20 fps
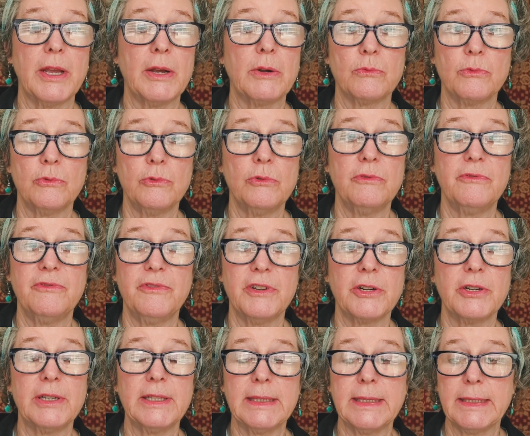rule
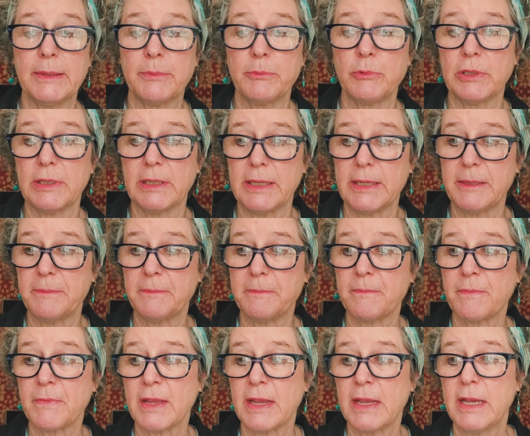very liberally.
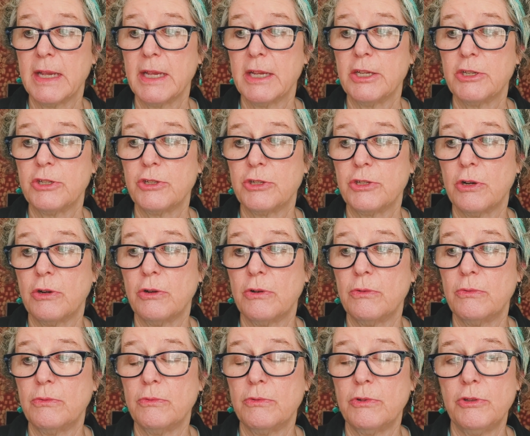
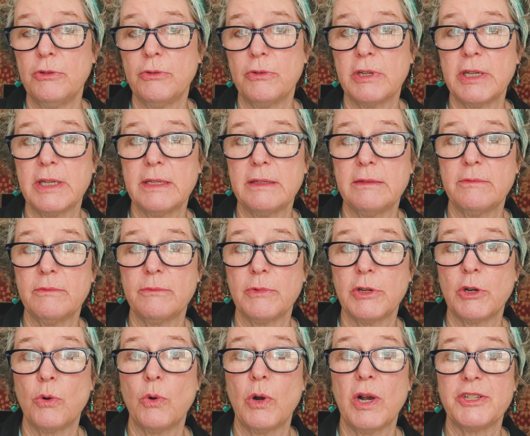So you can
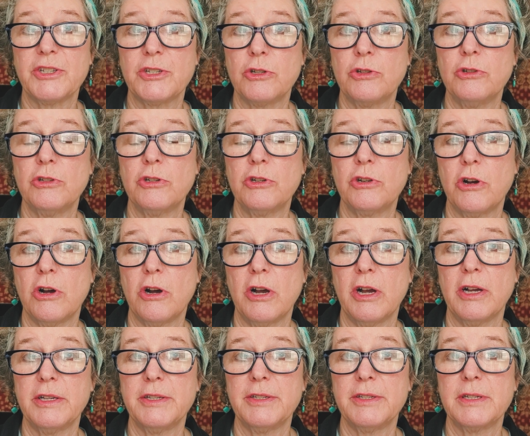request good
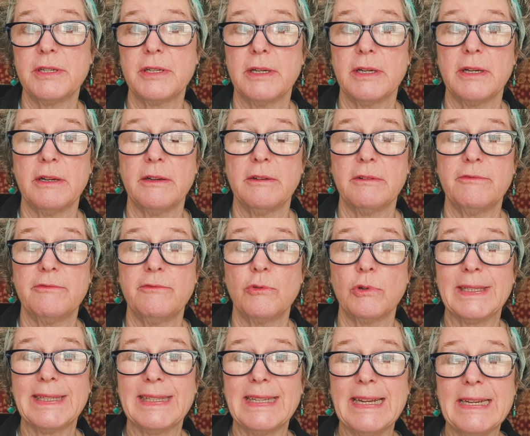cause
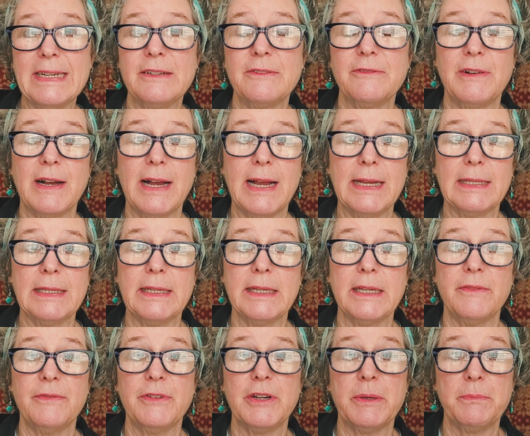for late filing
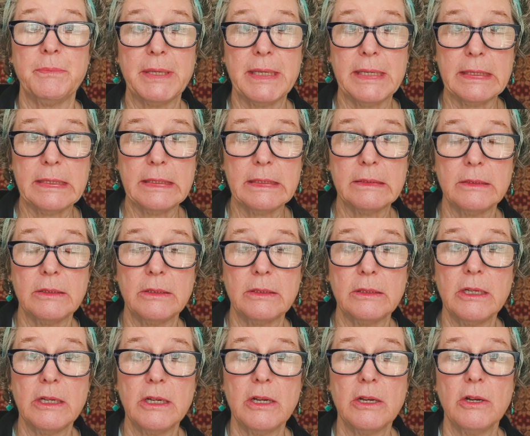of an
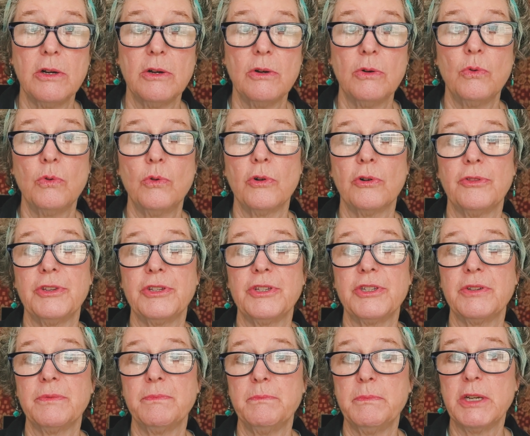appeal, or the
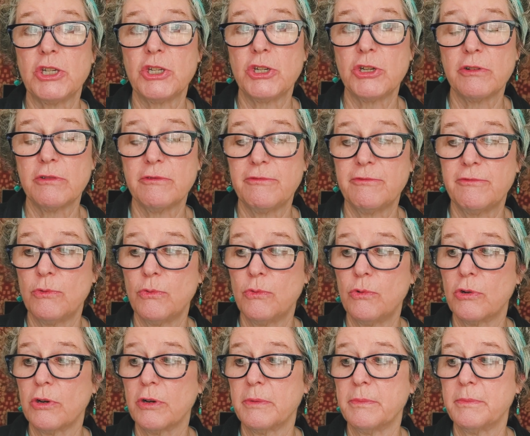submission of
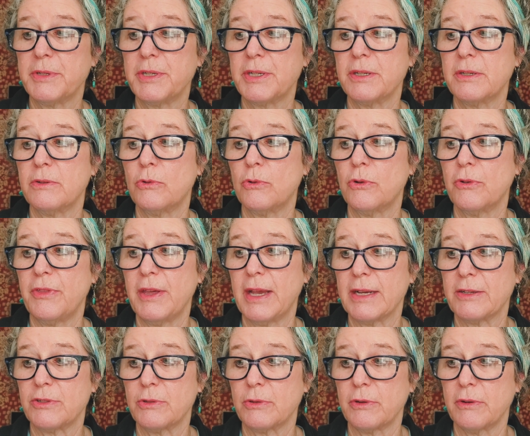forms, or
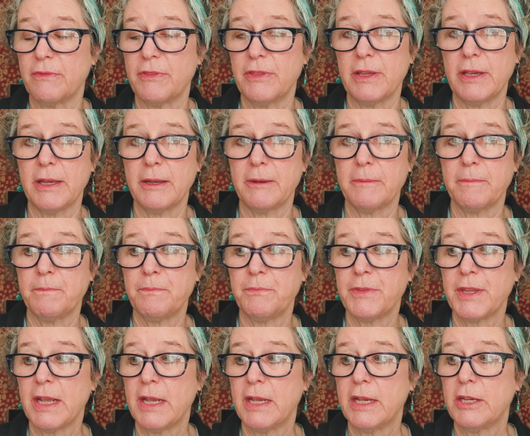that sort of thing.
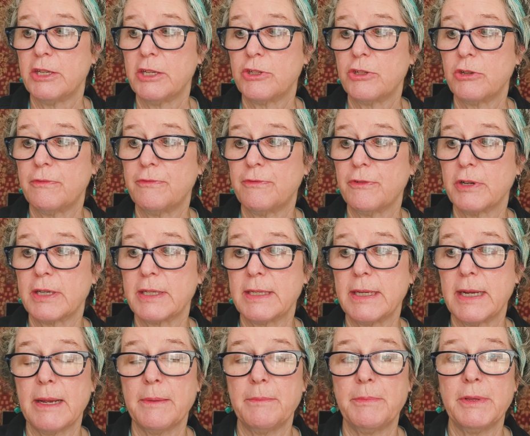So for
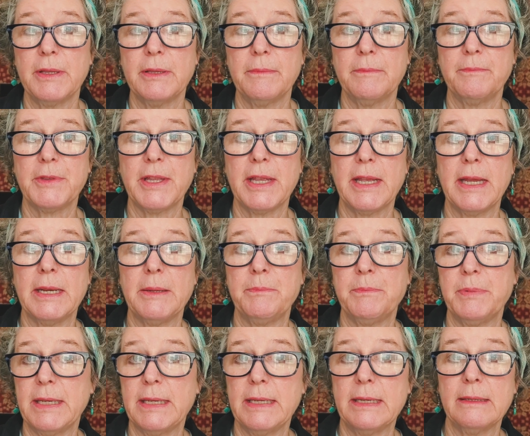example, an
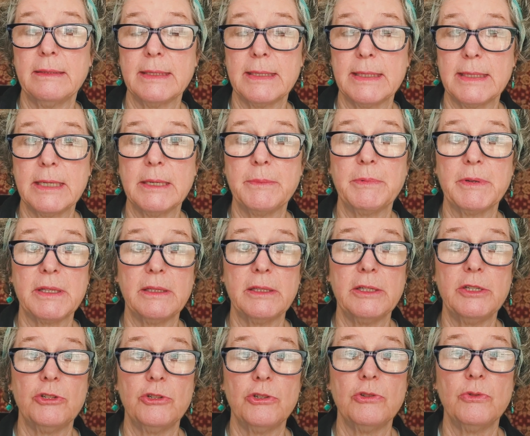appeal is
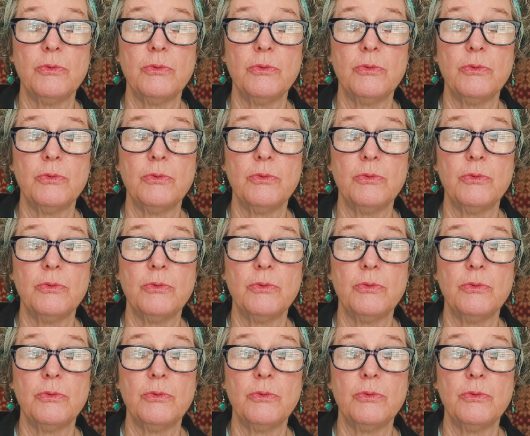typically due